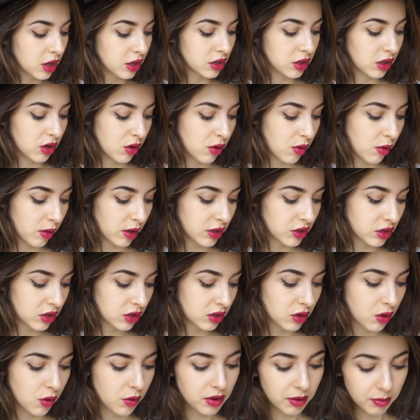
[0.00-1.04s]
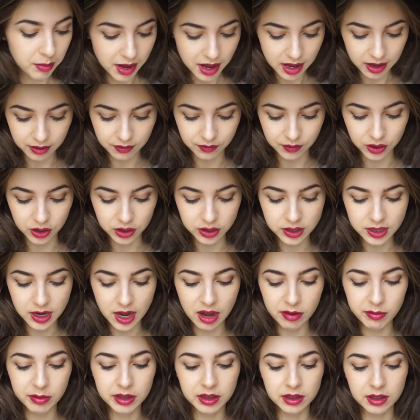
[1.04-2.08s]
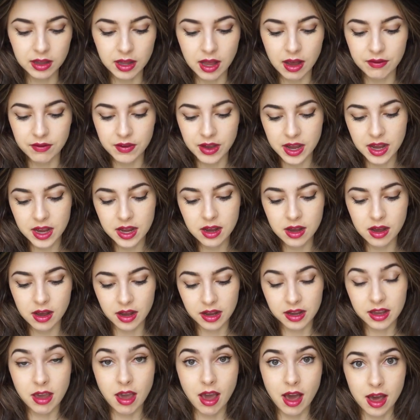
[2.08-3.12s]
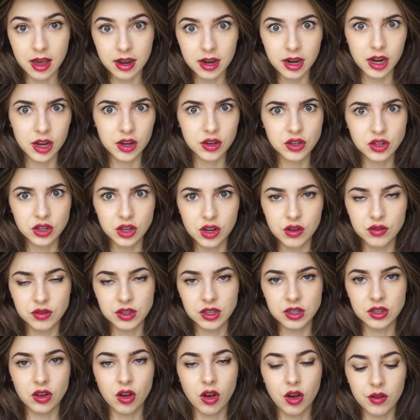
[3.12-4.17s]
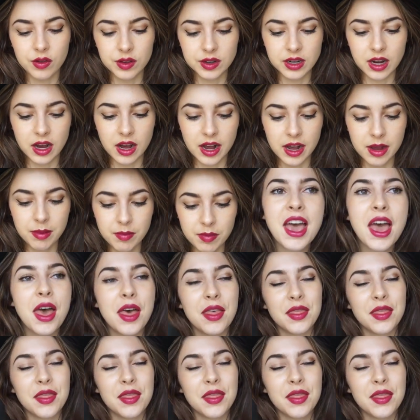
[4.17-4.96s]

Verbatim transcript: So let's just go into MAC first. I've been loving, again, I used to use this all the time,